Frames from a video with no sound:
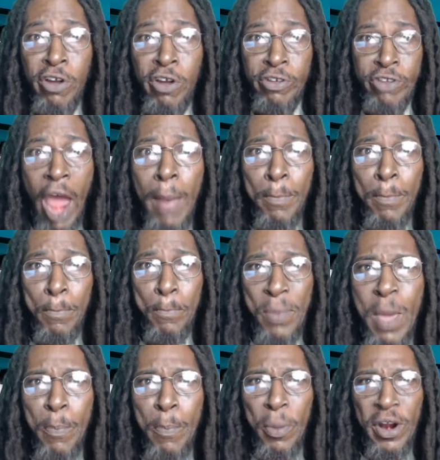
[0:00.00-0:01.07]
them
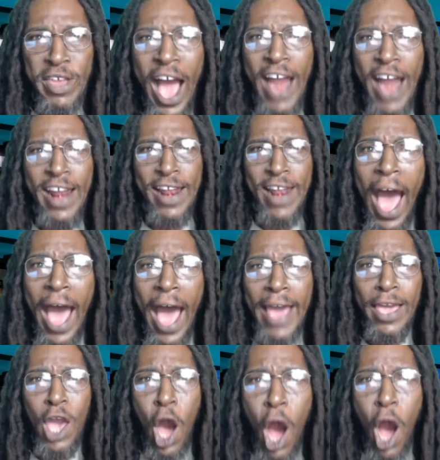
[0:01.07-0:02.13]
people ya
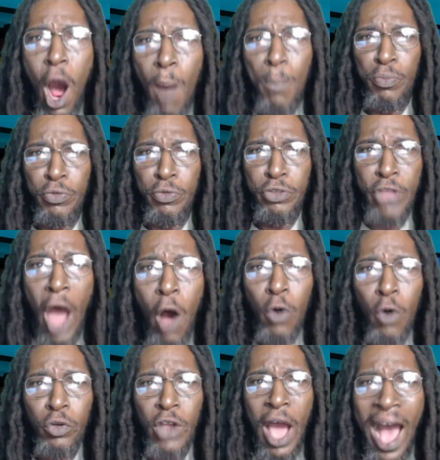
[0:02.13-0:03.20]
lie up,
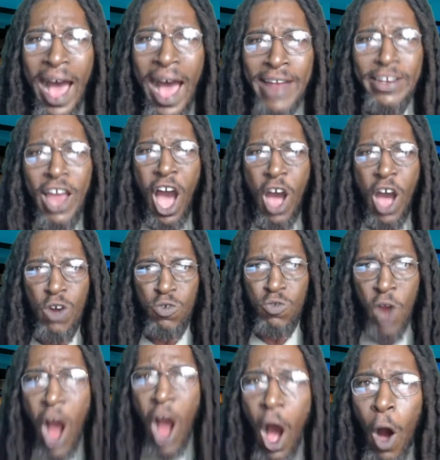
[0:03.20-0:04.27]
down and
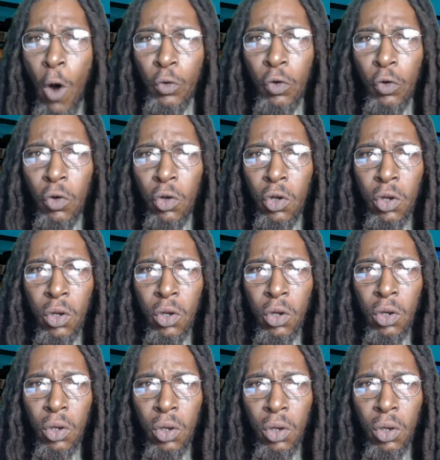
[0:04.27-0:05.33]
around.
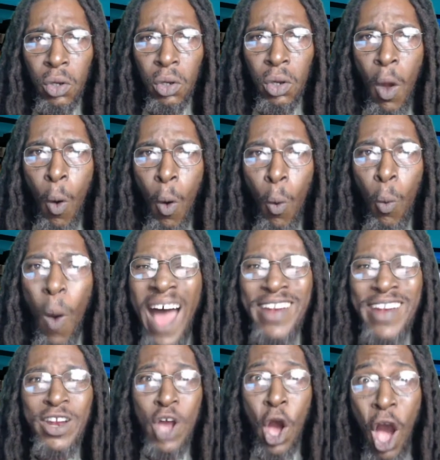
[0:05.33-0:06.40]

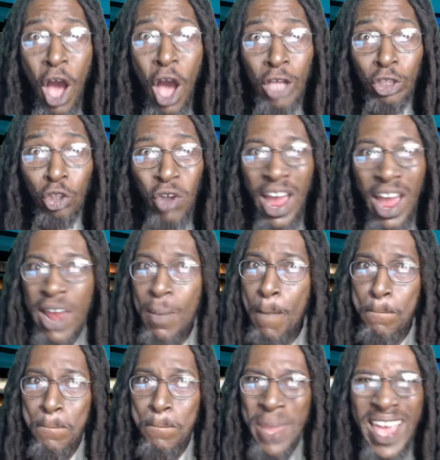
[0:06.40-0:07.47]
$100
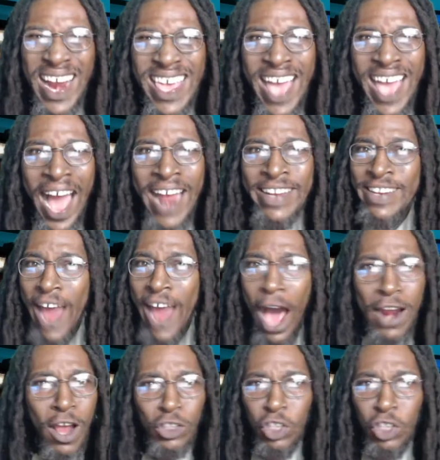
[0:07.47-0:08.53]
billion
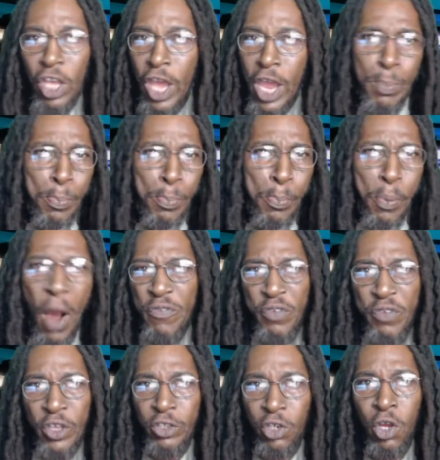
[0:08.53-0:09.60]
in
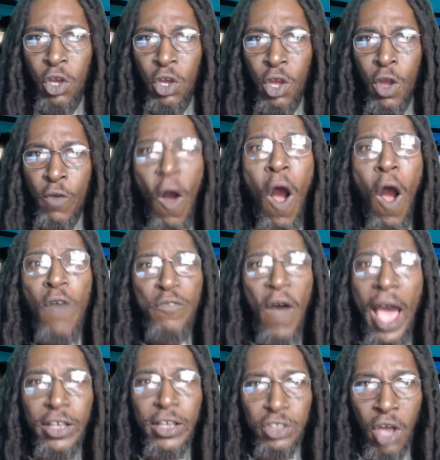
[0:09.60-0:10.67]
profit for
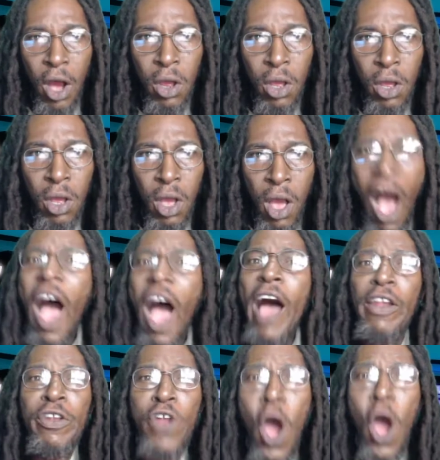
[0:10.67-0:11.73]
Pfizer.
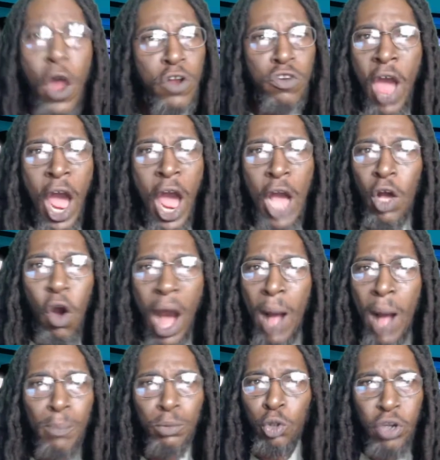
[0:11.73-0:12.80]
And nothing now go
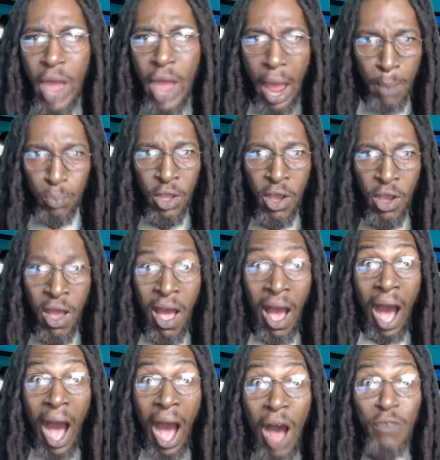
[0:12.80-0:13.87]
happen to them
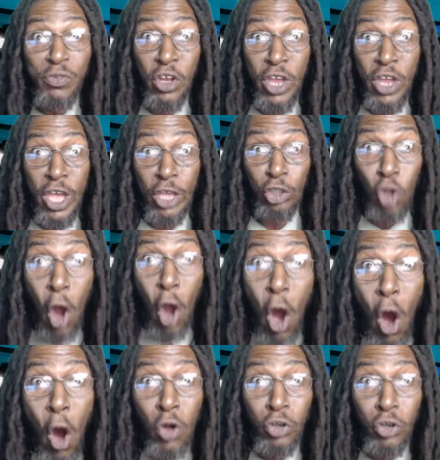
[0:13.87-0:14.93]
after they told